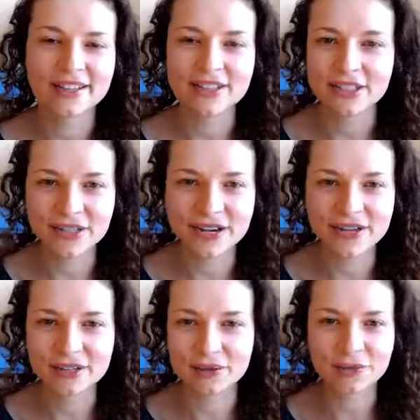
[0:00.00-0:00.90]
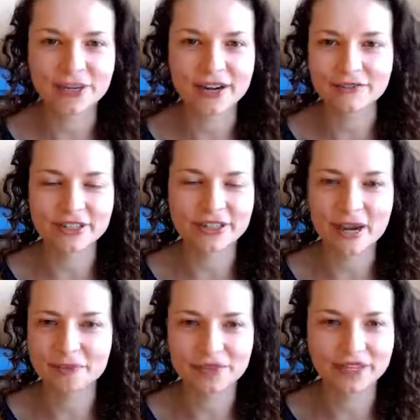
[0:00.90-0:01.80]
TikTok, wherever.
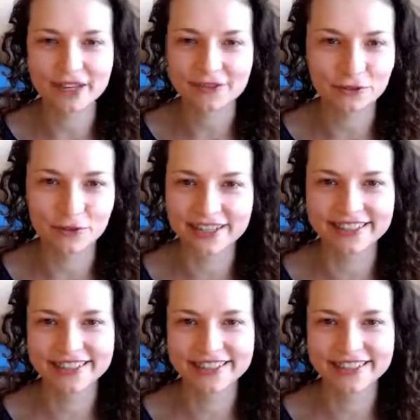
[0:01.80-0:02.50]
I'm like everywhere.